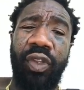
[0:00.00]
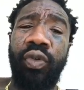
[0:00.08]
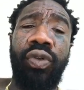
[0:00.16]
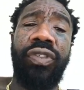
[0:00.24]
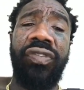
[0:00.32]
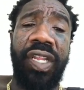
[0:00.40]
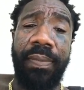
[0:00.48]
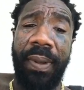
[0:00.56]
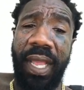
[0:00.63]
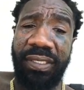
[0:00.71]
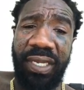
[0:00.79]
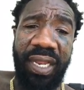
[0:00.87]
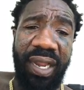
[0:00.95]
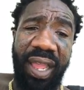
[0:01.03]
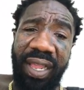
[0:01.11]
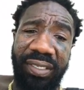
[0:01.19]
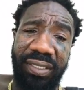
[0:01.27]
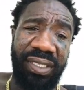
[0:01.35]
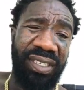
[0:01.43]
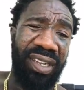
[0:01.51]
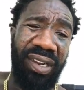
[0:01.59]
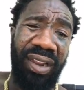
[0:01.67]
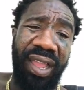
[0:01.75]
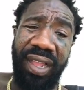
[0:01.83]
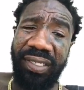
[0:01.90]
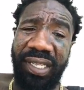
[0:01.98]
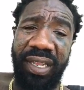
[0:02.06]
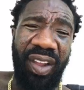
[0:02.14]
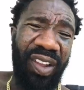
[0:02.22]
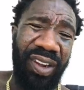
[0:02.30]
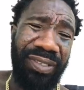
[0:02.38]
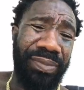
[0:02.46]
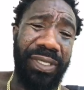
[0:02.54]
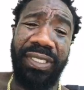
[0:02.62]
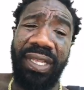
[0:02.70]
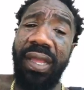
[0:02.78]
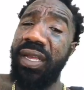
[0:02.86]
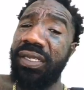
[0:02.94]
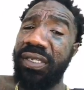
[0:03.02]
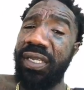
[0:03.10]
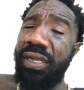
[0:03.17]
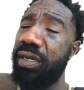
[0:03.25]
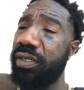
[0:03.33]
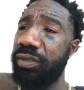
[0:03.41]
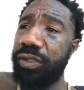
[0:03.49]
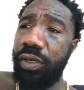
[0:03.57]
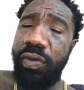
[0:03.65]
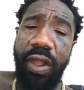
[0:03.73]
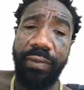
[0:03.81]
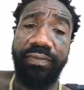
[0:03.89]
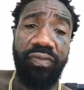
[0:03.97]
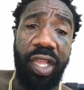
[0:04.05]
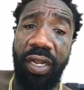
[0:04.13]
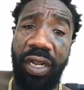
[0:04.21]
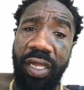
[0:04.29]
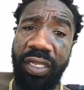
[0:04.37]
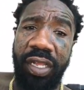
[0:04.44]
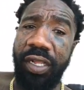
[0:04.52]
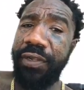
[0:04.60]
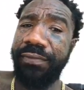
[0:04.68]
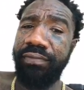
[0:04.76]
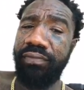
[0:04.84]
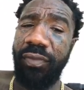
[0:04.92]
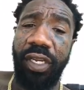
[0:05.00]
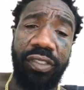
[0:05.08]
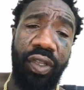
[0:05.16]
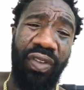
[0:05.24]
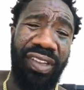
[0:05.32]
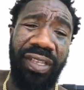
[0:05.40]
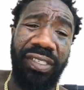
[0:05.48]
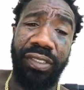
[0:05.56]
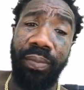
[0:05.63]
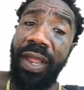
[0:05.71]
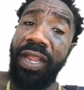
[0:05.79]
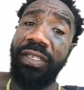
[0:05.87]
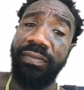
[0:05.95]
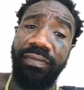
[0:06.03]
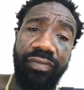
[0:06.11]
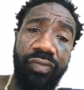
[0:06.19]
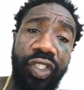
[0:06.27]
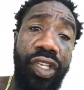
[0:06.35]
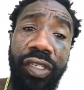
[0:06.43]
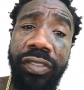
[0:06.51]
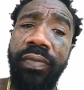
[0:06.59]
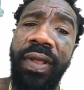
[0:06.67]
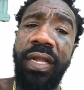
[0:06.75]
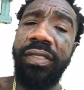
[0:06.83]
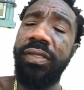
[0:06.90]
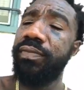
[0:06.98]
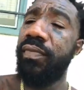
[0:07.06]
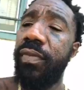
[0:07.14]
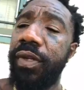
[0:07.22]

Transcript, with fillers: What you think Blac Chyna ass air? Her ass air. All these bitches ass air. So what? It look good. So what nigga smash? You smash?